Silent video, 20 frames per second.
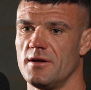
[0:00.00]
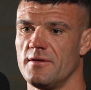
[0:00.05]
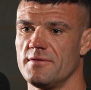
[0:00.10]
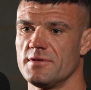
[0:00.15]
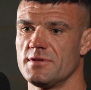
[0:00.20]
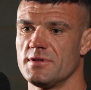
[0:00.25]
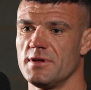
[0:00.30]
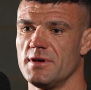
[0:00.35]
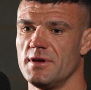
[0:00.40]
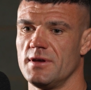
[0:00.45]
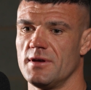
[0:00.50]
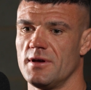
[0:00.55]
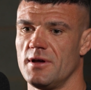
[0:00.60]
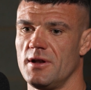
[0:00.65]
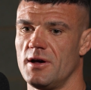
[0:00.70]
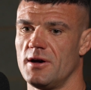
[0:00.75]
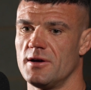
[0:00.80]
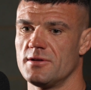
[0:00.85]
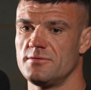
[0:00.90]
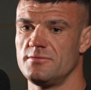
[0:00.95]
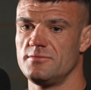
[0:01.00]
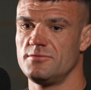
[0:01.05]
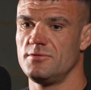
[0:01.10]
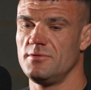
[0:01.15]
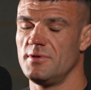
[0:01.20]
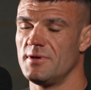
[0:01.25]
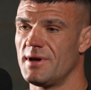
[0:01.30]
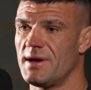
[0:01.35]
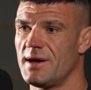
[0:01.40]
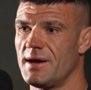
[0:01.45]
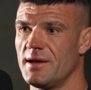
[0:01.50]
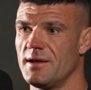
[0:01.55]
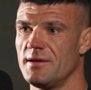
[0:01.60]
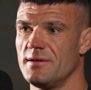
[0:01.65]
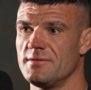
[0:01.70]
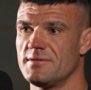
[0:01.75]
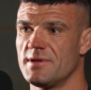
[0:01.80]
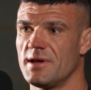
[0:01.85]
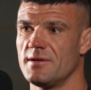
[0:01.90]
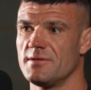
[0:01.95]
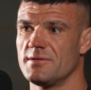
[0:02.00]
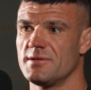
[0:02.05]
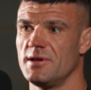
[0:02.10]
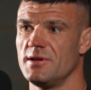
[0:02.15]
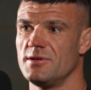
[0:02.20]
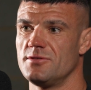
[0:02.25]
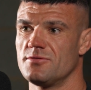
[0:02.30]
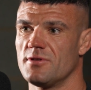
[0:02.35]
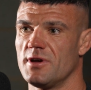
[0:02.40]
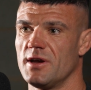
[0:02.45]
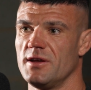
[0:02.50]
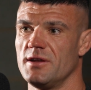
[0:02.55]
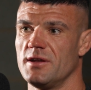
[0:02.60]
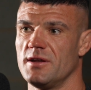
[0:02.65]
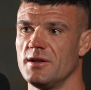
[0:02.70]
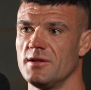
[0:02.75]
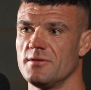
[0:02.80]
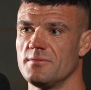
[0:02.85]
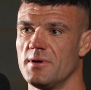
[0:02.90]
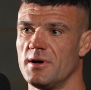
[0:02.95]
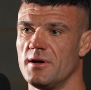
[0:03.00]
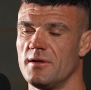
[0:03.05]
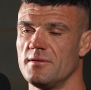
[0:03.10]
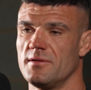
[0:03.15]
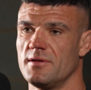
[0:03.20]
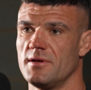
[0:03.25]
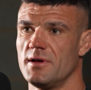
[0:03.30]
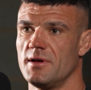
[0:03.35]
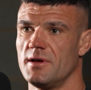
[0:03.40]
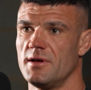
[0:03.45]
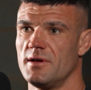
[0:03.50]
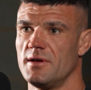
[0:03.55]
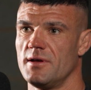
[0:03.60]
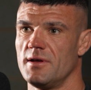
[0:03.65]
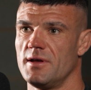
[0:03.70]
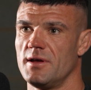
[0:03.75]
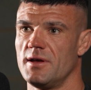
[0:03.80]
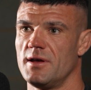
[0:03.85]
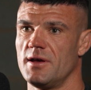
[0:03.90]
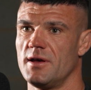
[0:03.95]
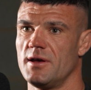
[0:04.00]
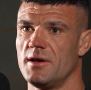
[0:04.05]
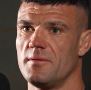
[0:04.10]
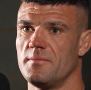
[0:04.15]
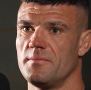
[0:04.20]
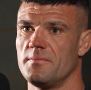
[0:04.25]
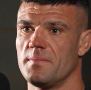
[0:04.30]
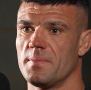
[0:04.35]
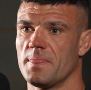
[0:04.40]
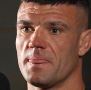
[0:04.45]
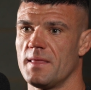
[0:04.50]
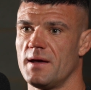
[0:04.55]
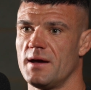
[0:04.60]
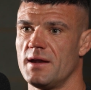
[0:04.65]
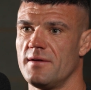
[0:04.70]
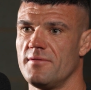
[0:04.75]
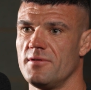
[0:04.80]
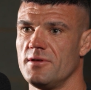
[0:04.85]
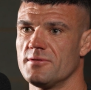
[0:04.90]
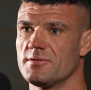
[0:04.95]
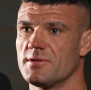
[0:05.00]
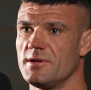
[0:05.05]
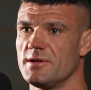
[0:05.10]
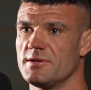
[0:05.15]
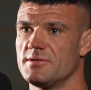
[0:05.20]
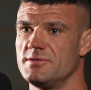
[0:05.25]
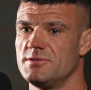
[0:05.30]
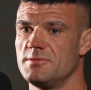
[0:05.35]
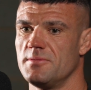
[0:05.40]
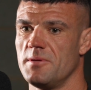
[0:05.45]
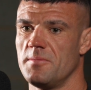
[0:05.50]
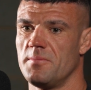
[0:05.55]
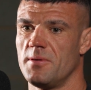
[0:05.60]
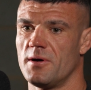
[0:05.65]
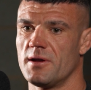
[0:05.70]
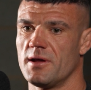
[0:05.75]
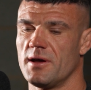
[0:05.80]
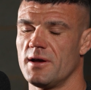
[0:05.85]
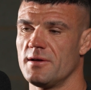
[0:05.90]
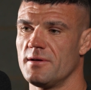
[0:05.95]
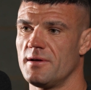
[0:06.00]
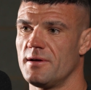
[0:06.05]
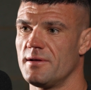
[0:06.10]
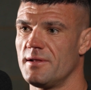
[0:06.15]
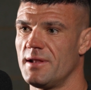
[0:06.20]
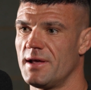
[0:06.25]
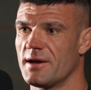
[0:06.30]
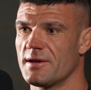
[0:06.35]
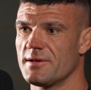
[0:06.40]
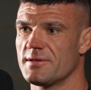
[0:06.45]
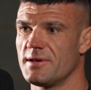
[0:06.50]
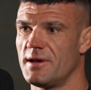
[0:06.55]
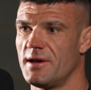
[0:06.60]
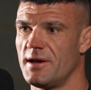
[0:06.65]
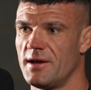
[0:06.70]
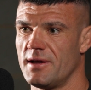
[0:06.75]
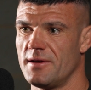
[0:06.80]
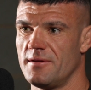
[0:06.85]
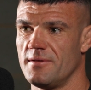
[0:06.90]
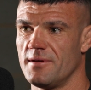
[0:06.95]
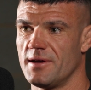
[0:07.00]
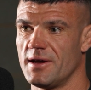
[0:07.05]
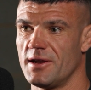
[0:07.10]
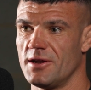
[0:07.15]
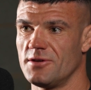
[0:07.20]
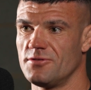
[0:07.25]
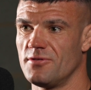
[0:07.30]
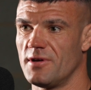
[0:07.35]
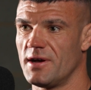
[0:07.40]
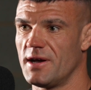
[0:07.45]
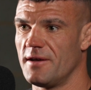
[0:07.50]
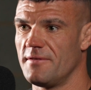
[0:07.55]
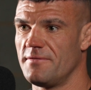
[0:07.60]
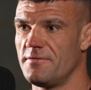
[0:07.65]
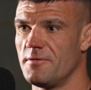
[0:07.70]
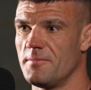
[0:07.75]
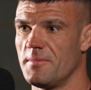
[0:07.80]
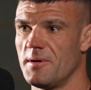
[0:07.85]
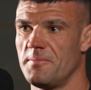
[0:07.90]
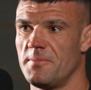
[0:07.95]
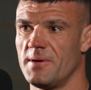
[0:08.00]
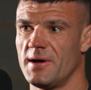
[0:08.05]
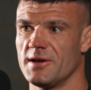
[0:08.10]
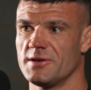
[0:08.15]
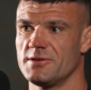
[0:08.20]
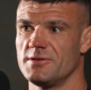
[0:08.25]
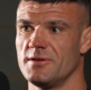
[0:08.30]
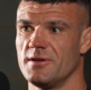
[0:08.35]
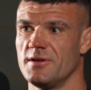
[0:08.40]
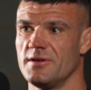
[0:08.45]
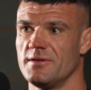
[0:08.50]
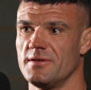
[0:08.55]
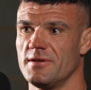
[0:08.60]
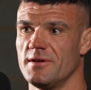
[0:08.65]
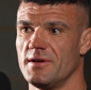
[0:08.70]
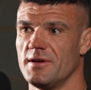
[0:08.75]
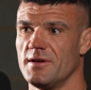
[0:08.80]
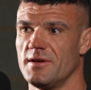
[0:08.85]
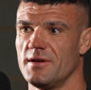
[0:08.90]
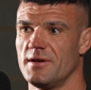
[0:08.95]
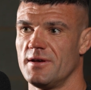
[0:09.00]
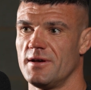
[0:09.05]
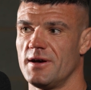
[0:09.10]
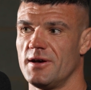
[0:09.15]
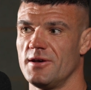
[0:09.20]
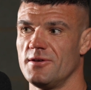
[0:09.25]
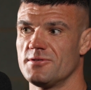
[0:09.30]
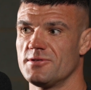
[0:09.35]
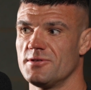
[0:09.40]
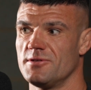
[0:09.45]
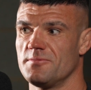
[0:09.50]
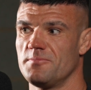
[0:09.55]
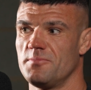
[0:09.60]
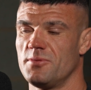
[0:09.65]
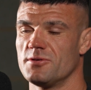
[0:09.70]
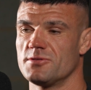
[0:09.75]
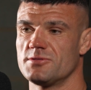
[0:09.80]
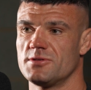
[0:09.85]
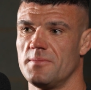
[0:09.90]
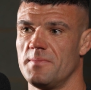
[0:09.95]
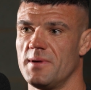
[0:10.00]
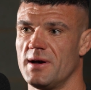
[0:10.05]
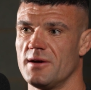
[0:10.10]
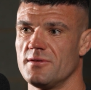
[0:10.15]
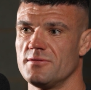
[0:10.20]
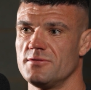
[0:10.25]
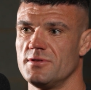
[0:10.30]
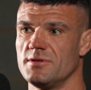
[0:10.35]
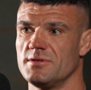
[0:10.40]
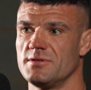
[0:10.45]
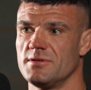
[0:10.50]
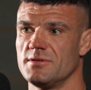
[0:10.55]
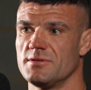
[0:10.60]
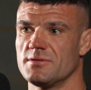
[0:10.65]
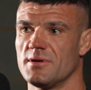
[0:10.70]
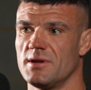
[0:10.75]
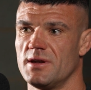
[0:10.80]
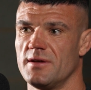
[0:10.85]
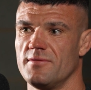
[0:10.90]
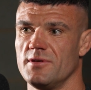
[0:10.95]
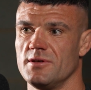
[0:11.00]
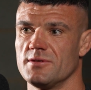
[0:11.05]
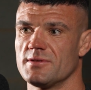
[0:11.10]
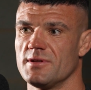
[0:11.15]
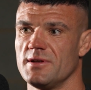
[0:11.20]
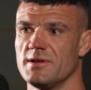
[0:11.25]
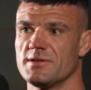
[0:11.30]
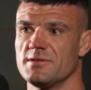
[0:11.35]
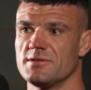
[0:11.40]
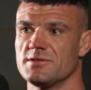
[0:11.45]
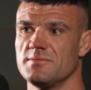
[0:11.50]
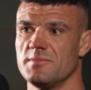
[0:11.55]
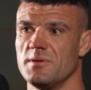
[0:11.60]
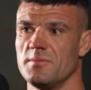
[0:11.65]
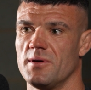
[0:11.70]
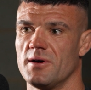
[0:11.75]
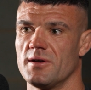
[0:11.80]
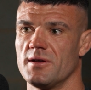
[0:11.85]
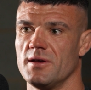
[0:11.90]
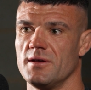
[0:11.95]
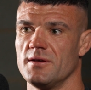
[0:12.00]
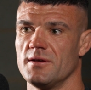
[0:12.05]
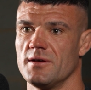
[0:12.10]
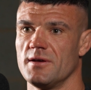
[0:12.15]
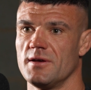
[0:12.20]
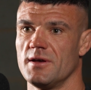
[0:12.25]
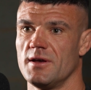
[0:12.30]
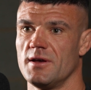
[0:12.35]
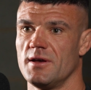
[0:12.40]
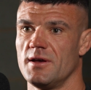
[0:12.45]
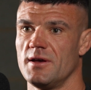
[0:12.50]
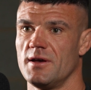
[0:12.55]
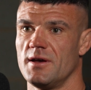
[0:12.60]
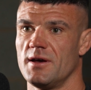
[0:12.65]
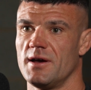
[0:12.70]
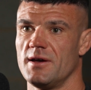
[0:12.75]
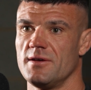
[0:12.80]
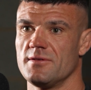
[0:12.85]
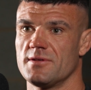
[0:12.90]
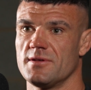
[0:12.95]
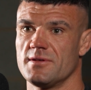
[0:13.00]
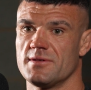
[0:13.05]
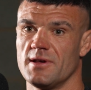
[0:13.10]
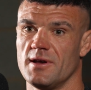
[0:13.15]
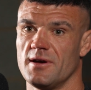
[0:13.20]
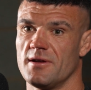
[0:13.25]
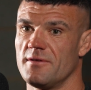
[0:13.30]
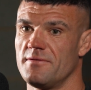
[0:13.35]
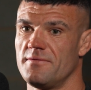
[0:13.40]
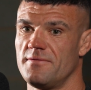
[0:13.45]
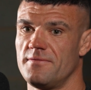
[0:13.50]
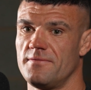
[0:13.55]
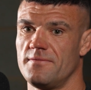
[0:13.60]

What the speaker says: obviously a lot of high intensity training as well. I never used to listen to my body. Like I said, I had a drive for my passion, and I used to just push the boundaries. So I never used to listen to my body. I used to sit on a